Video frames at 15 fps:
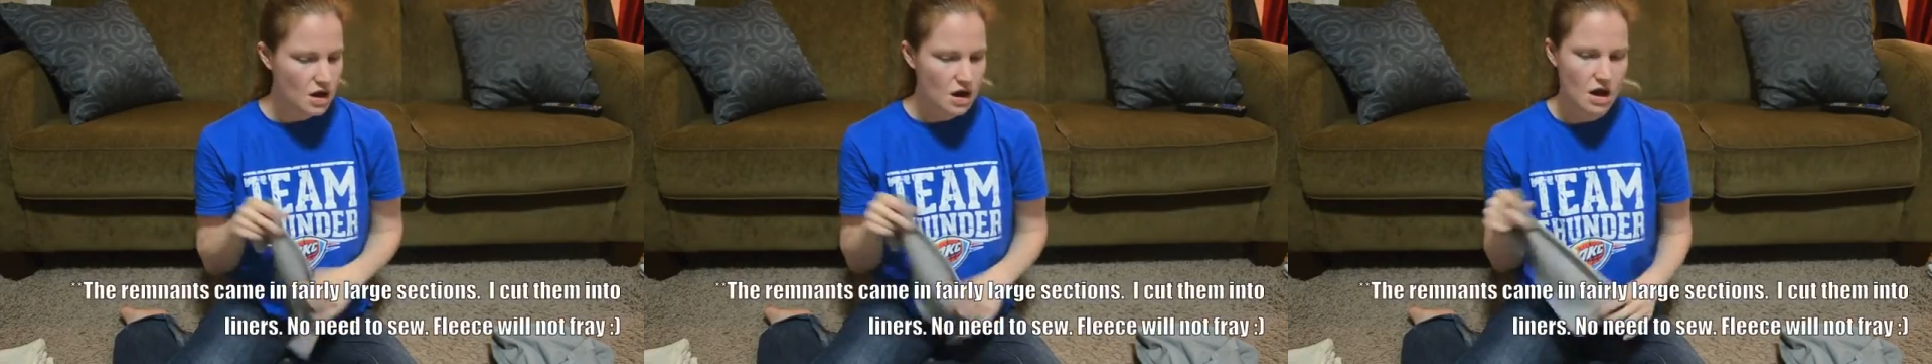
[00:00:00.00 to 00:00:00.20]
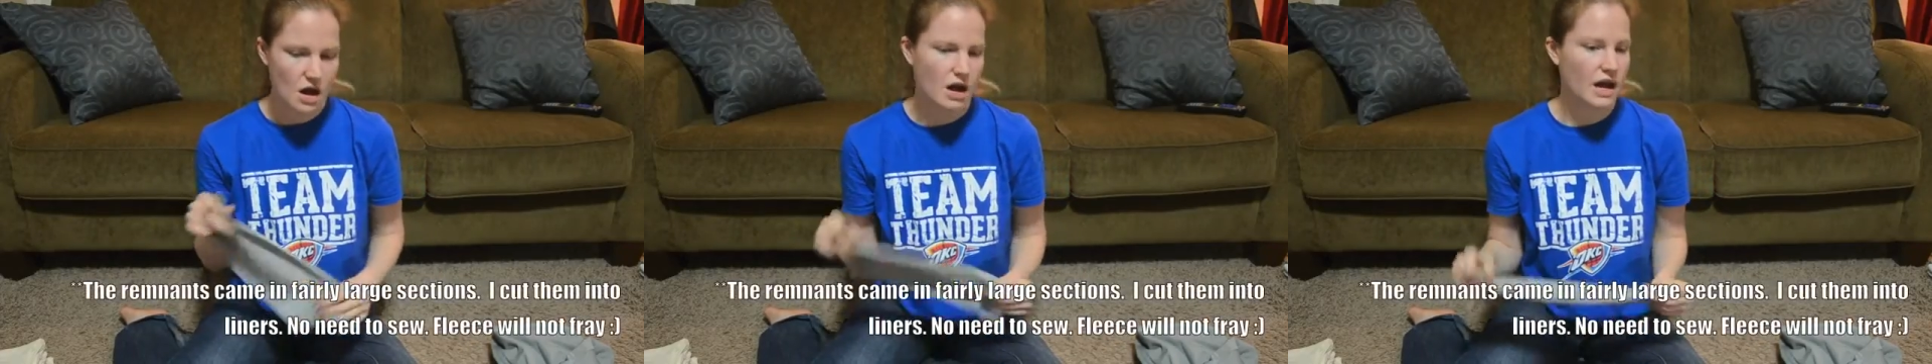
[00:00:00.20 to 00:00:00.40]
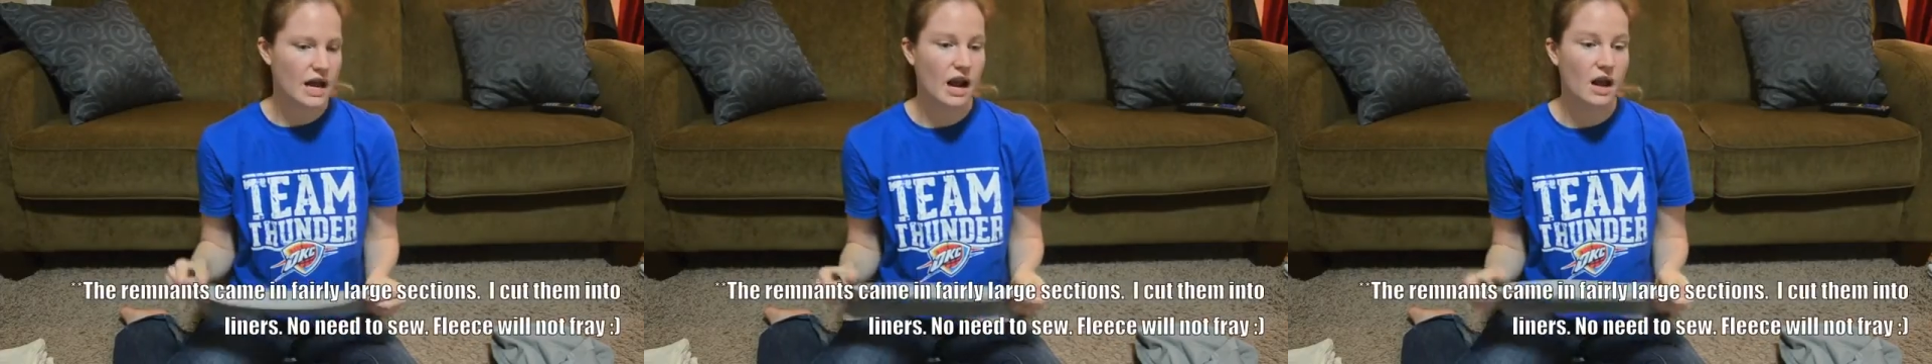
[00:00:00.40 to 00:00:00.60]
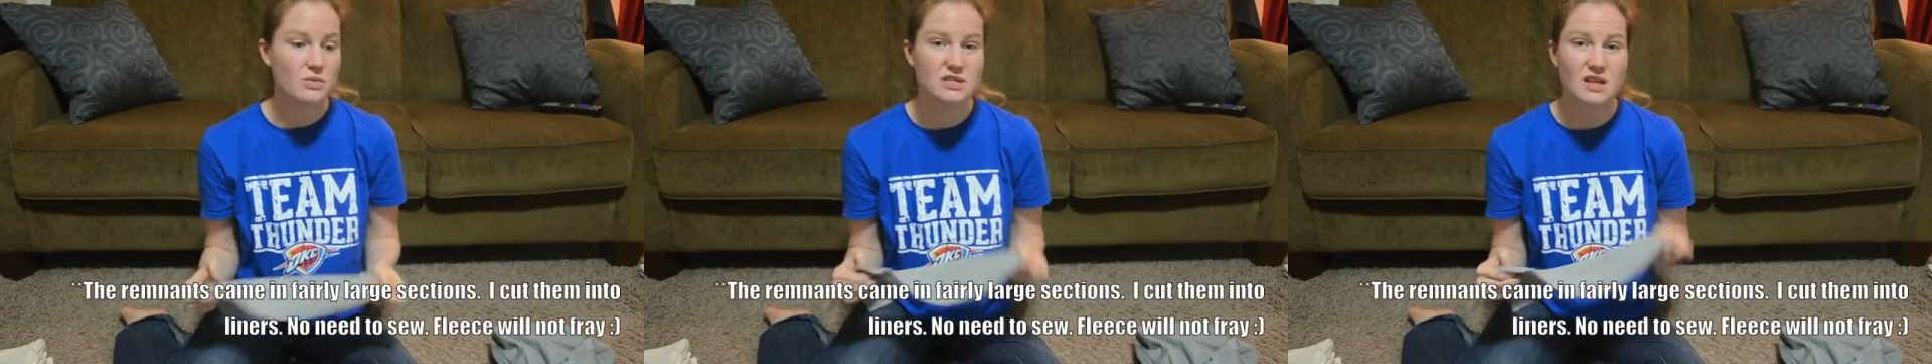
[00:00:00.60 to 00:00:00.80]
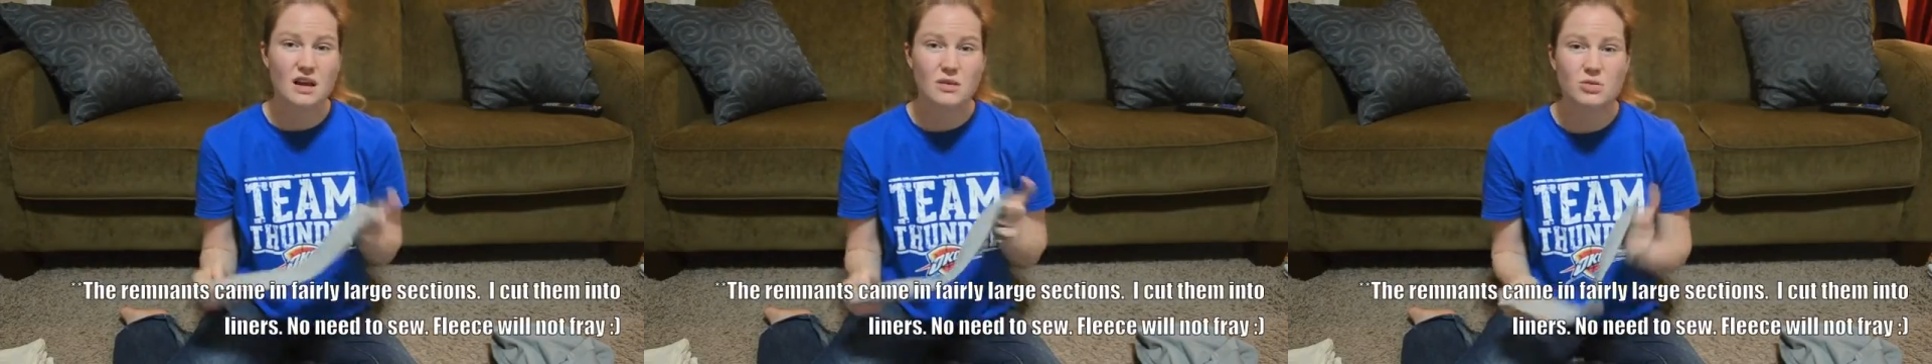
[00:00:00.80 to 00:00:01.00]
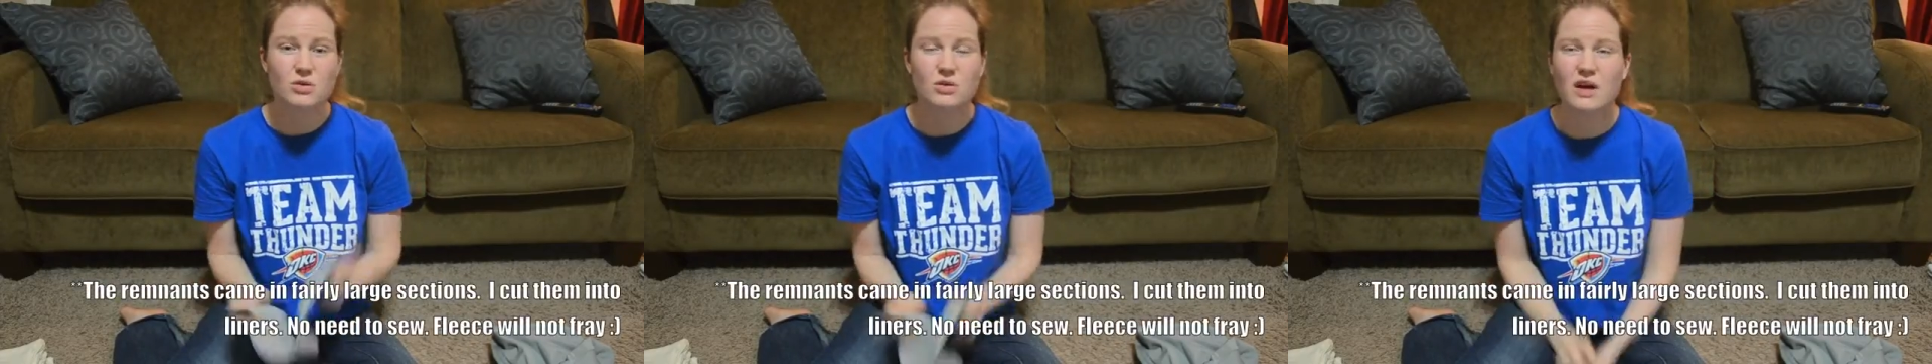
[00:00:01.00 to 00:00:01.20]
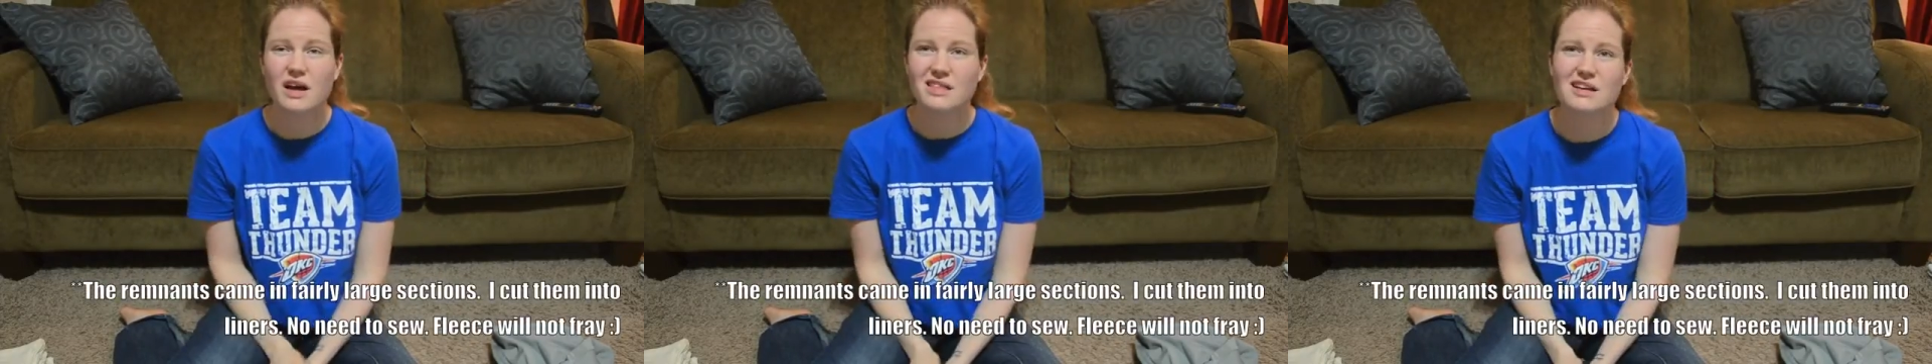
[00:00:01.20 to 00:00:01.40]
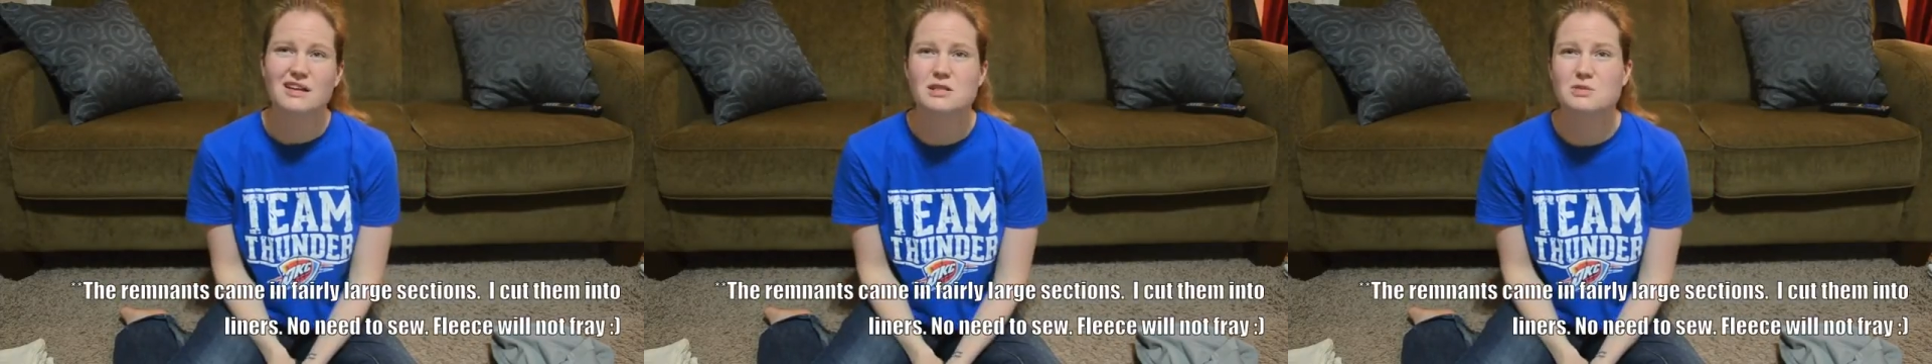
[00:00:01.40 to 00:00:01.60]
And I was able, I
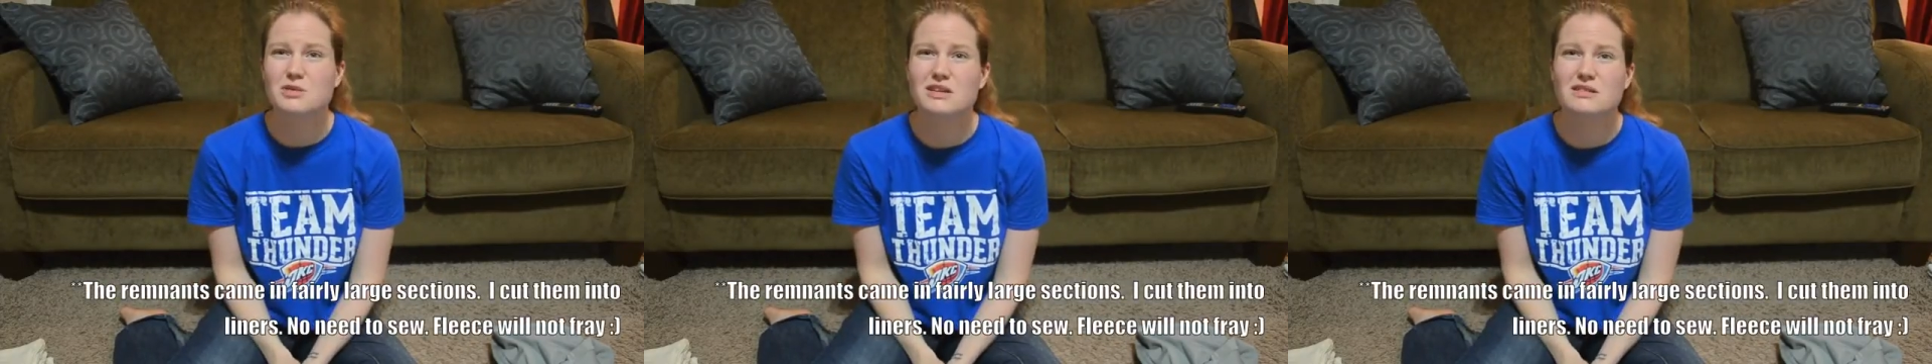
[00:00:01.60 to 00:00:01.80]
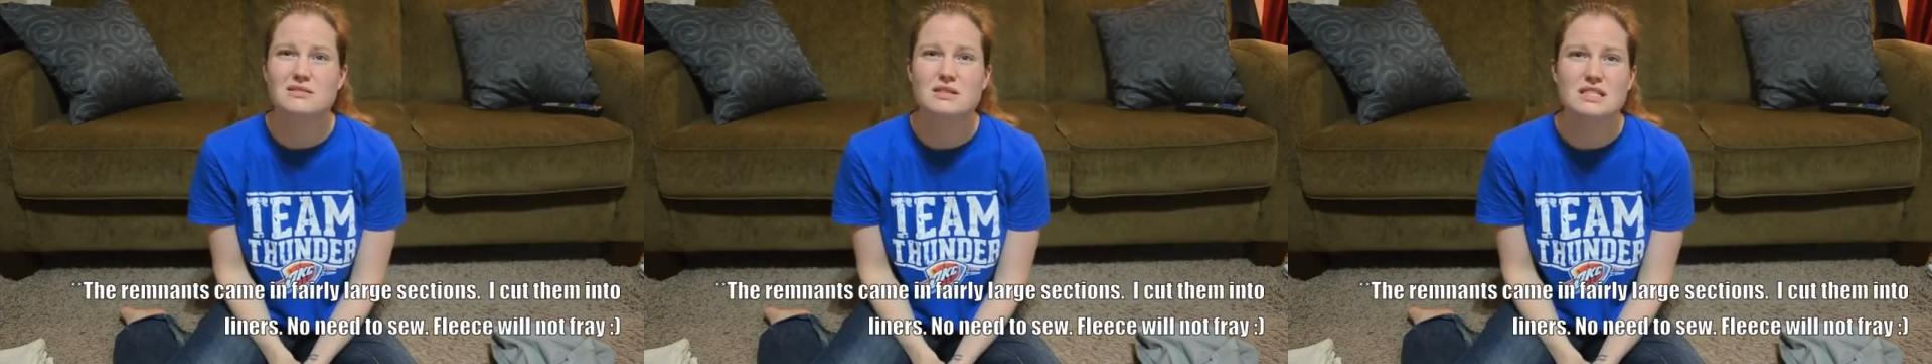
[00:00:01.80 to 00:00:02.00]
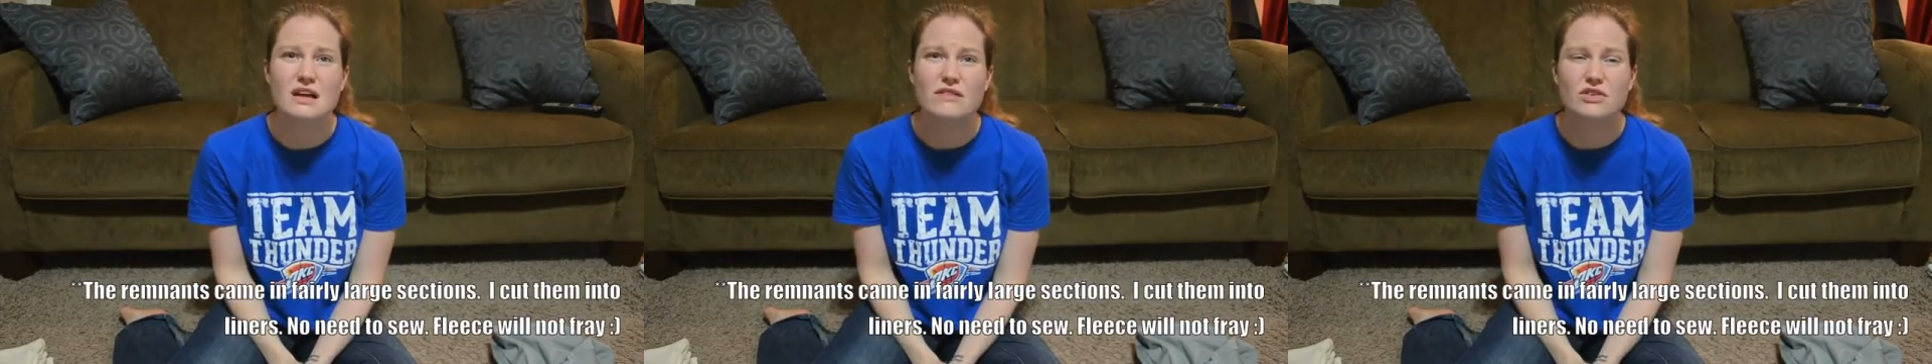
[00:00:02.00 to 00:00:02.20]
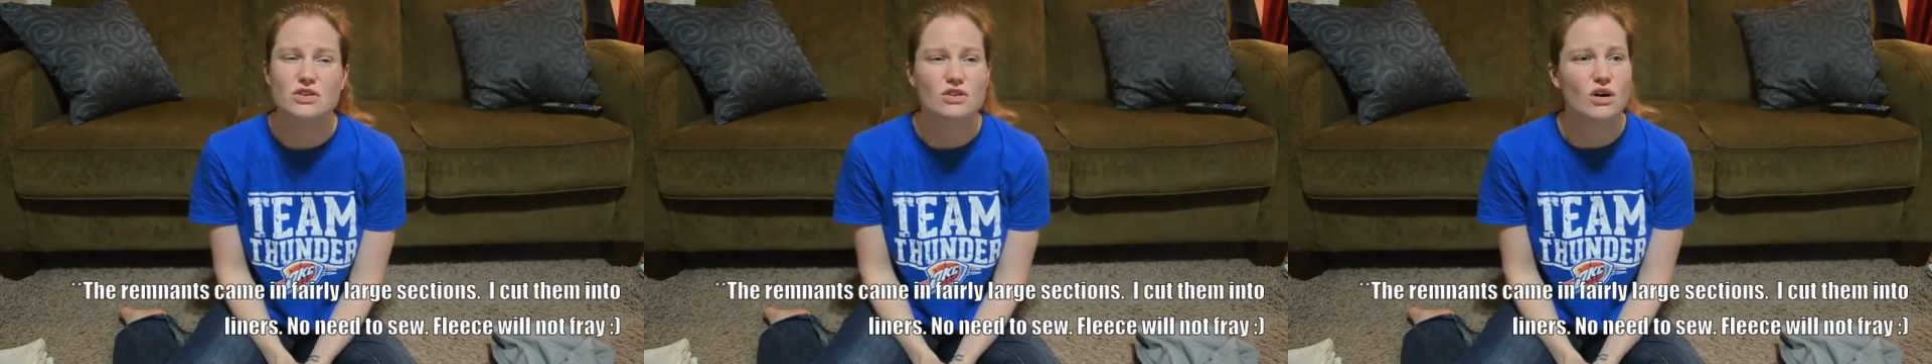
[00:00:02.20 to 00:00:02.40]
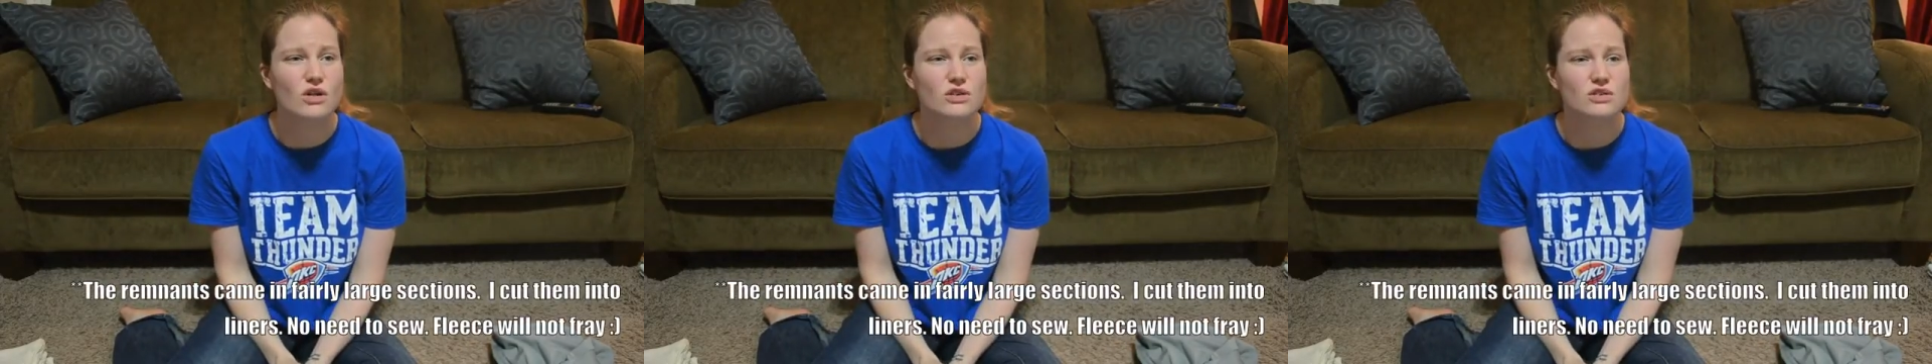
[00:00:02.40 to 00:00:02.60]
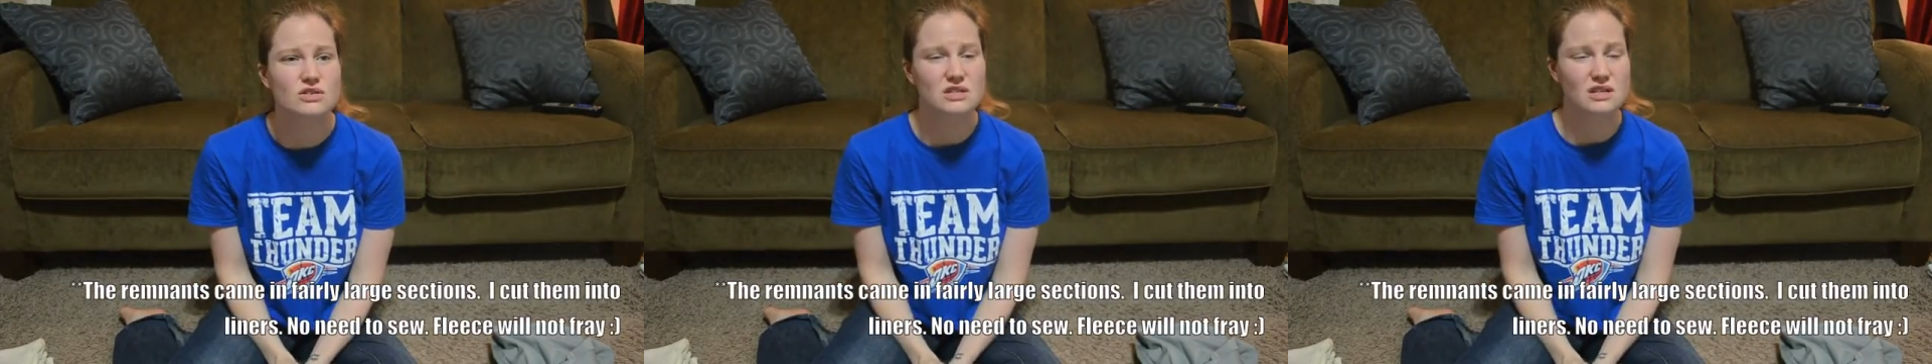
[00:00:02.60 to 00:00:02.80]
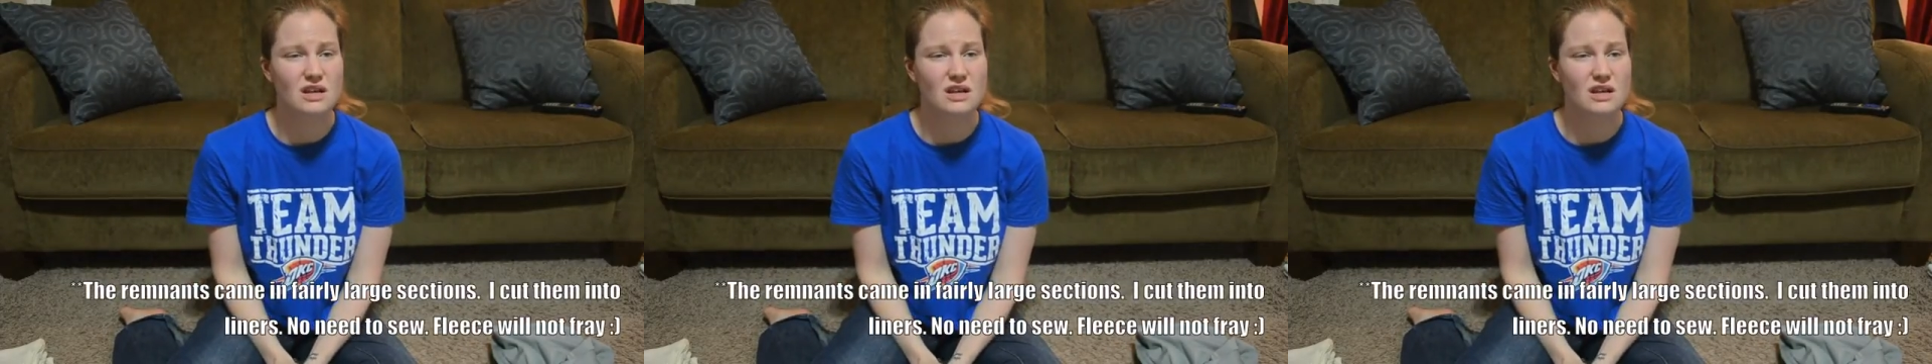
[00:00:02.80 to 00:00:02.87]
think I spent $7